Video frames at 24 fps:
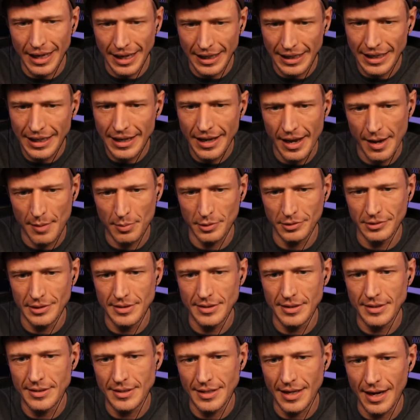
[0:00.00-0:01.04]
any capitalist
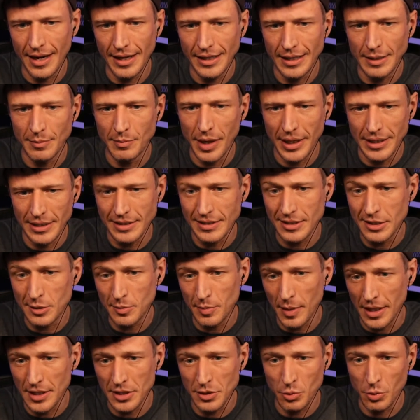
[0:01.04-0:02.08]
society might
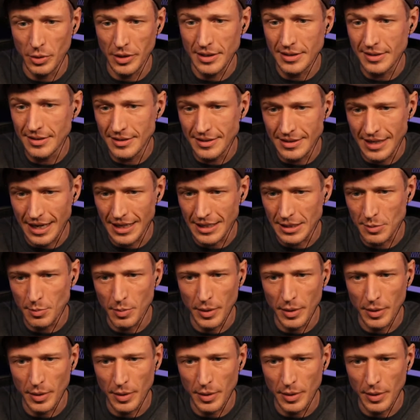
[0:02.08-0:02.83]
dispense with a state,